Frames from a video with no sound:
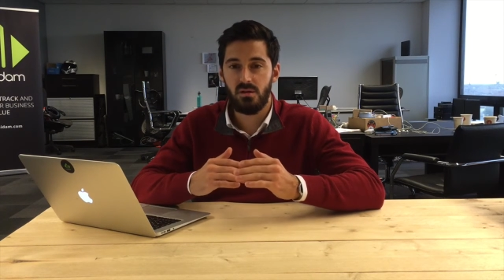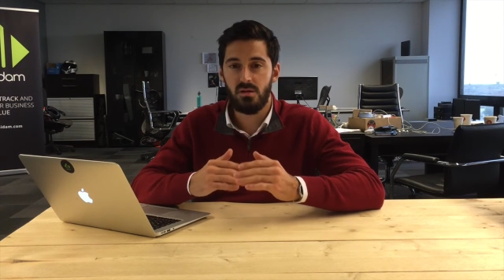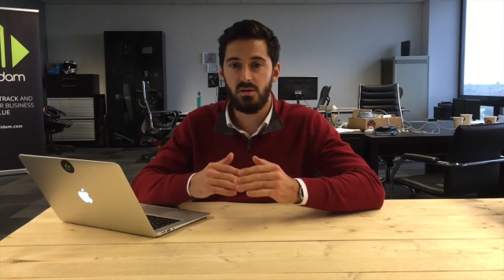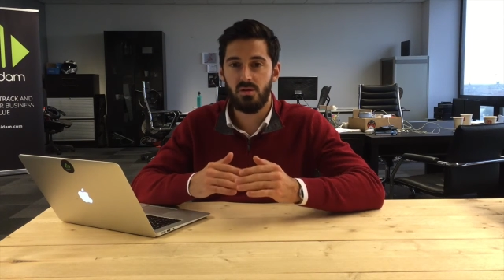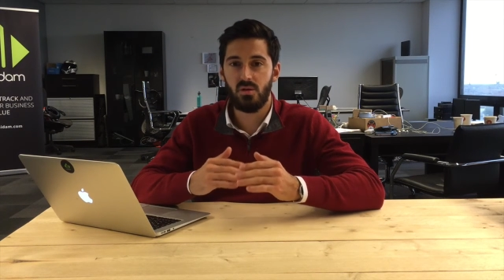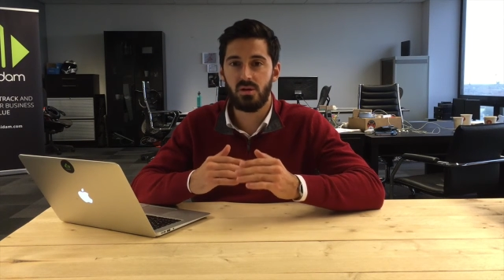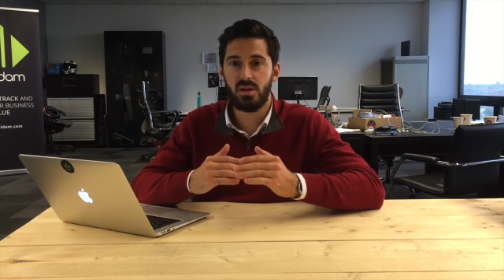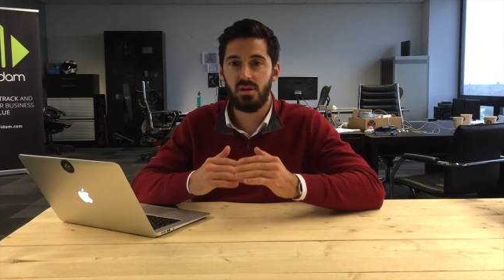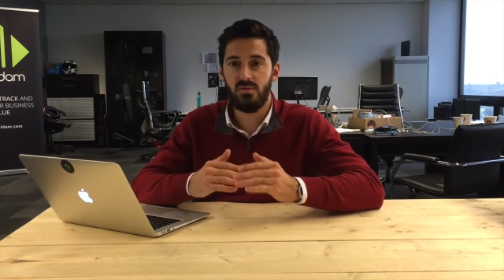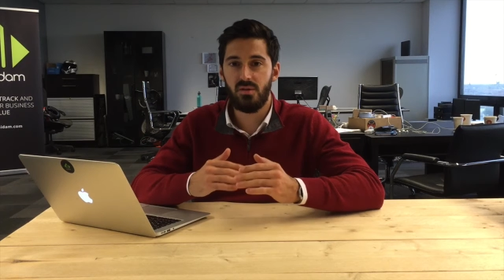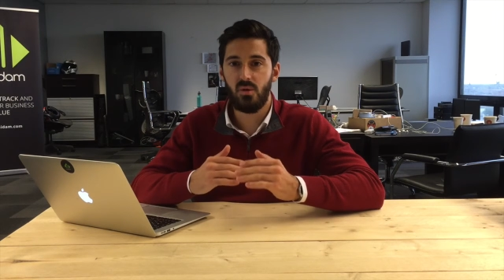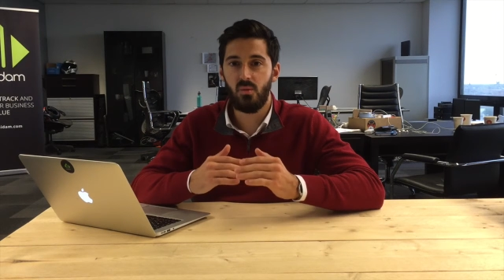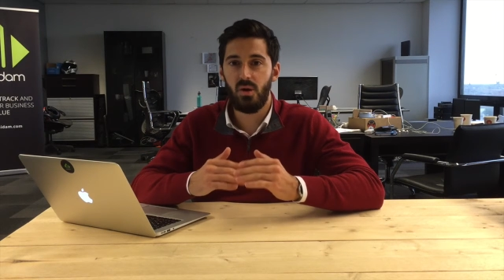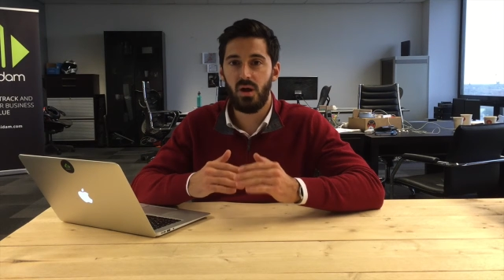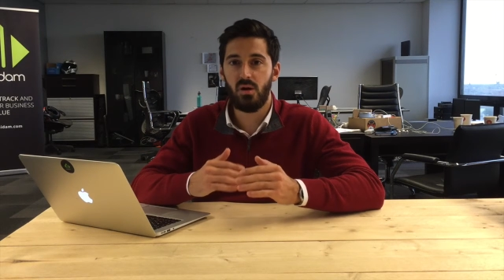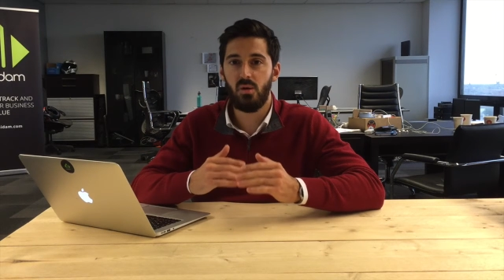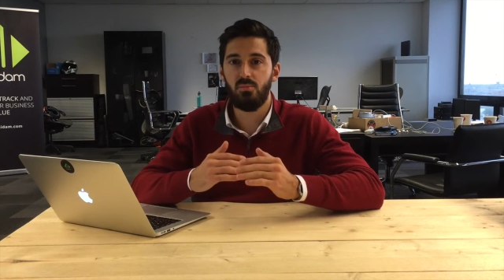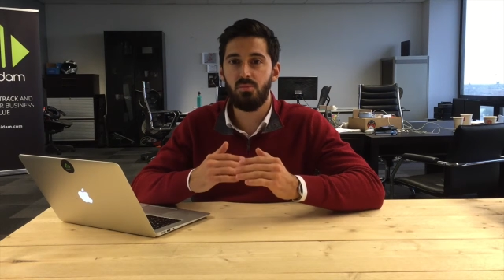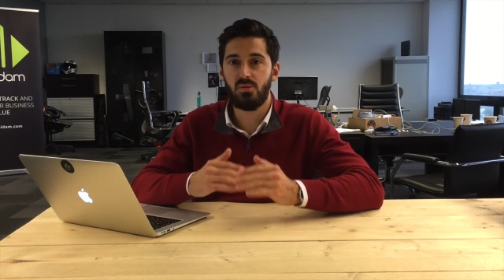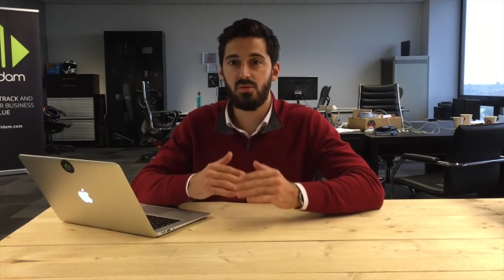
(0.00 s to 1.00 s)
you're giving
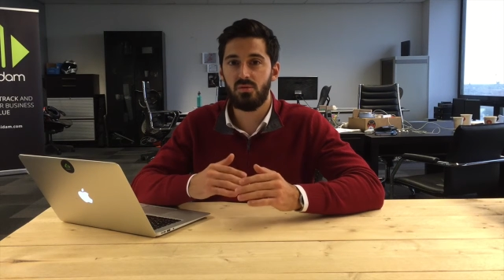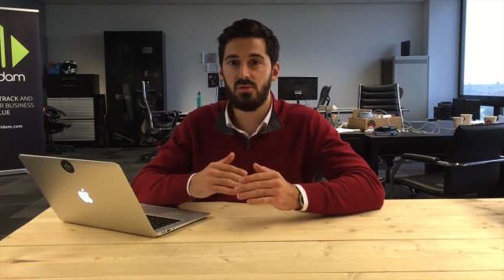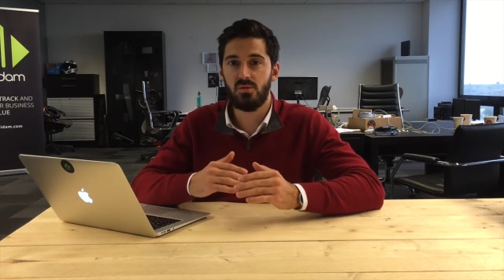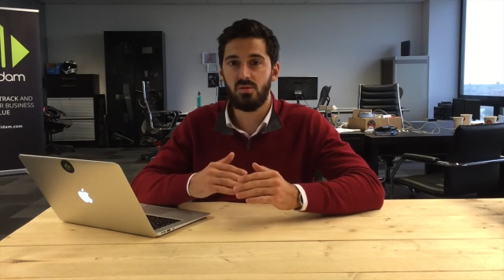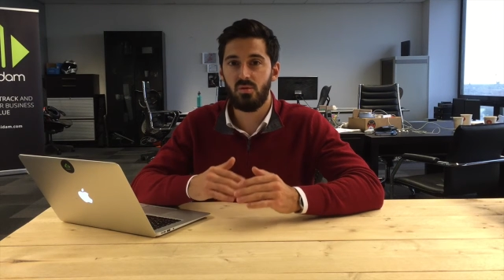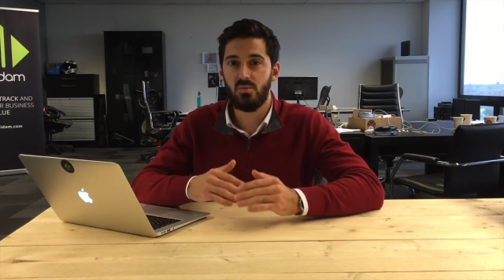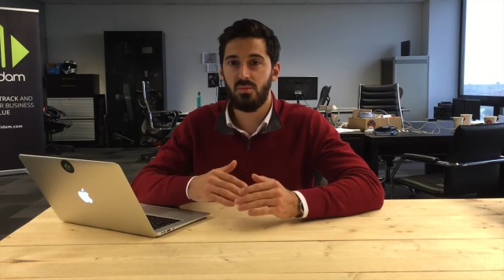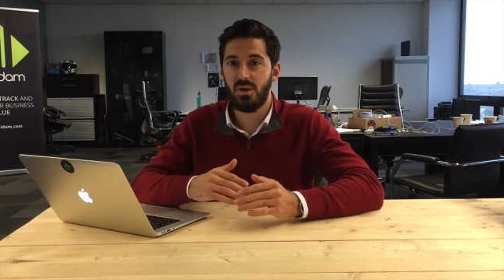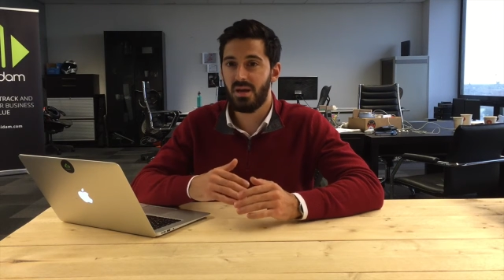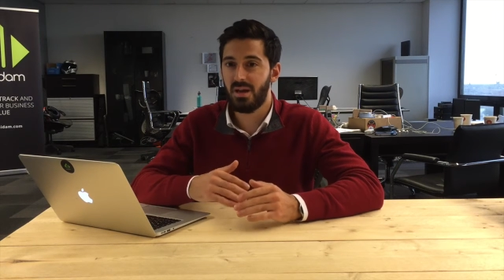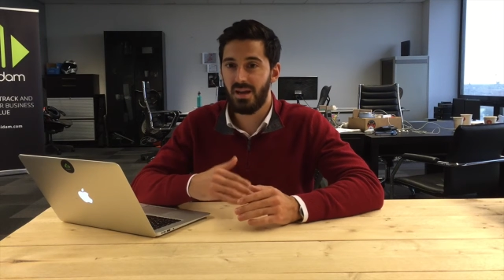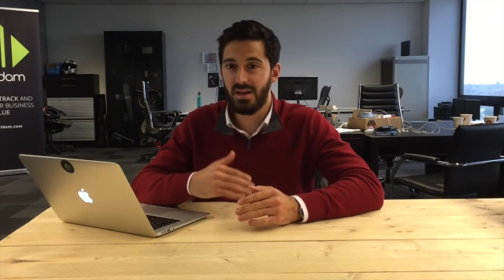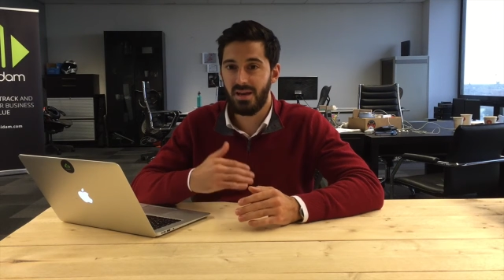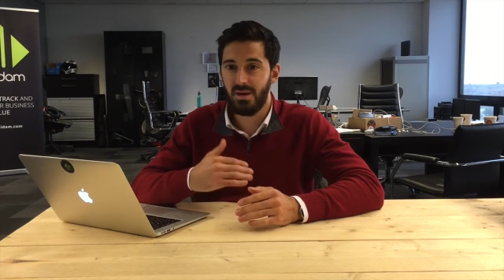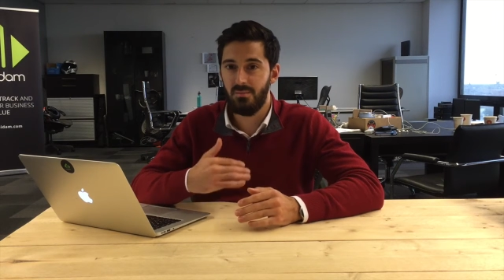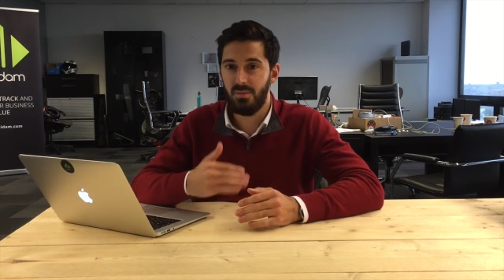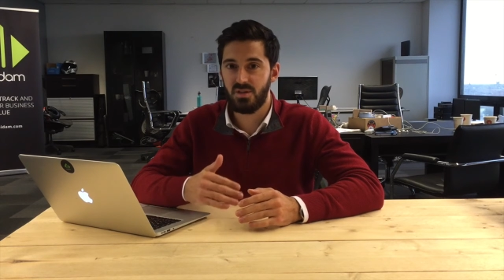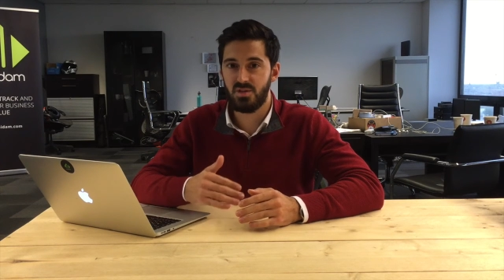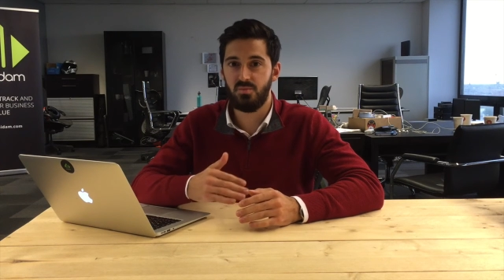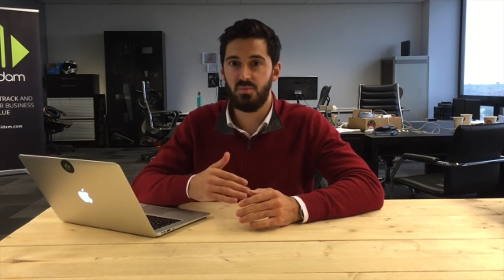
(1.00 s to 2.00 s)
away an opportunity to make
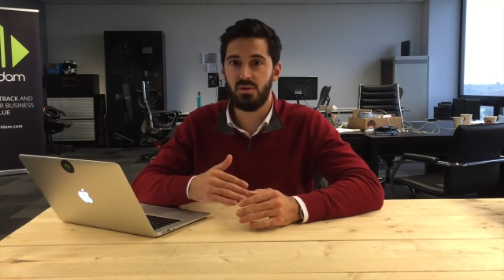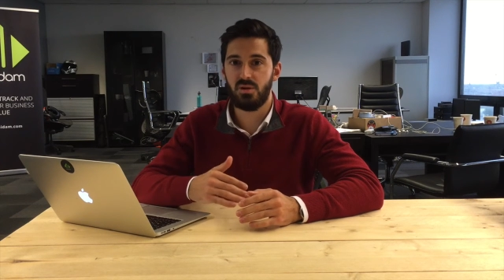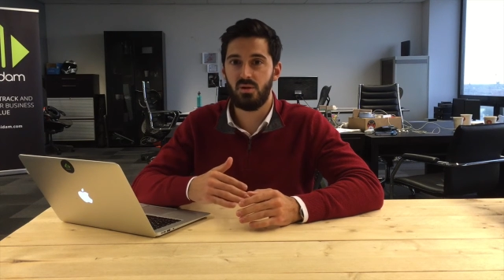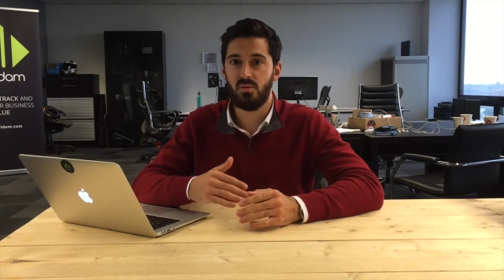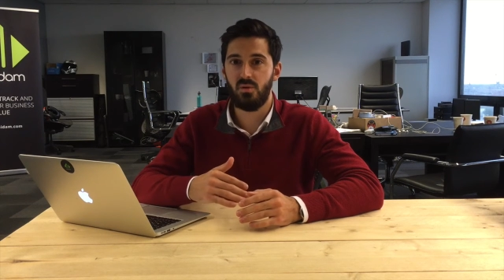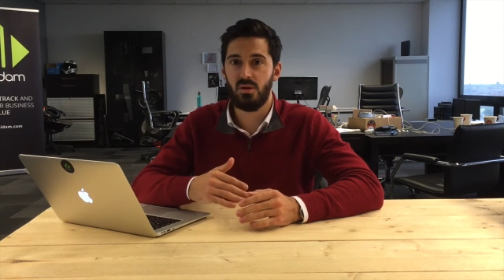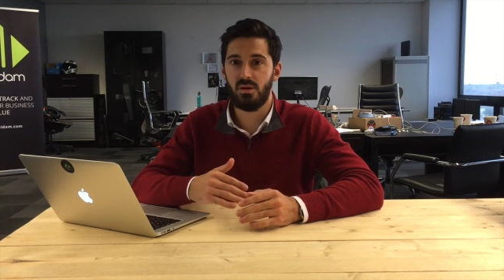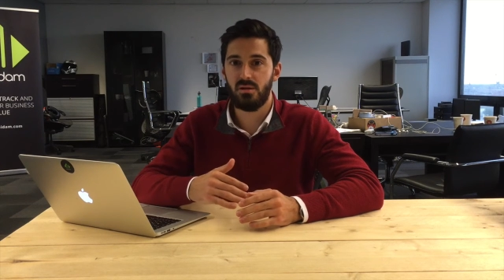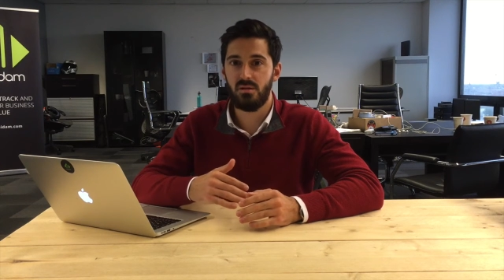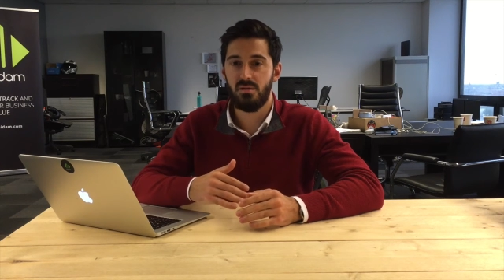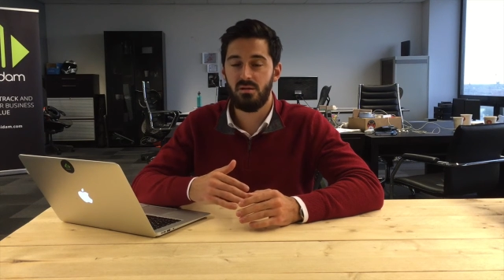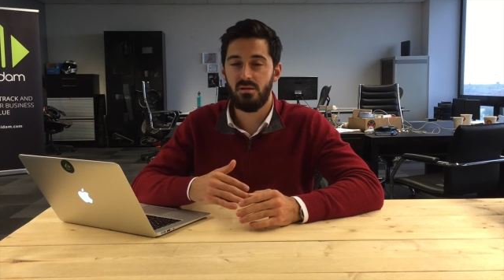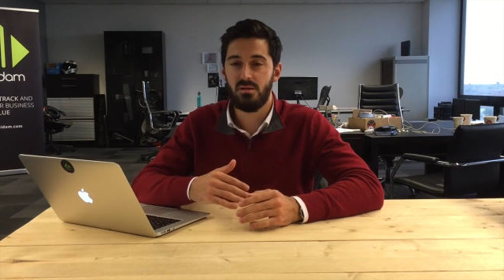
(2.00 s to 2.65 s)
like a much bigger one.